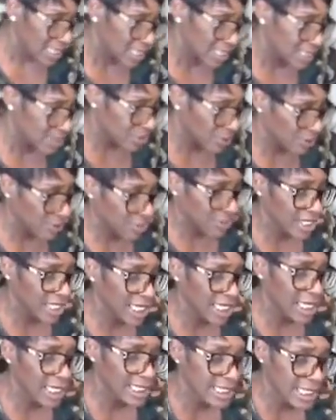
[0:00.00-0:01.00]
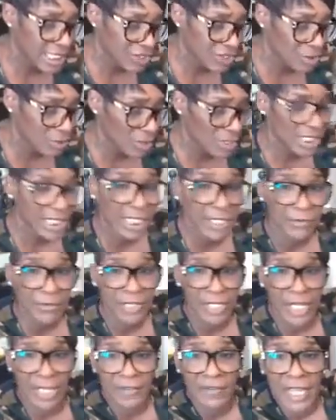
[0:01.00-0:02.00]
These are things that you want to get
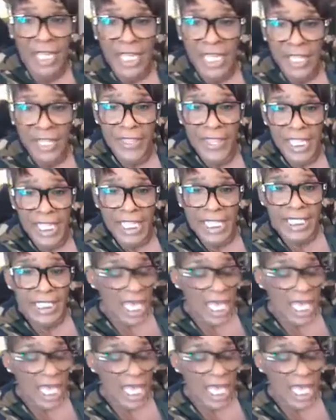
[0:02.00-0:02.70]
rid of. This,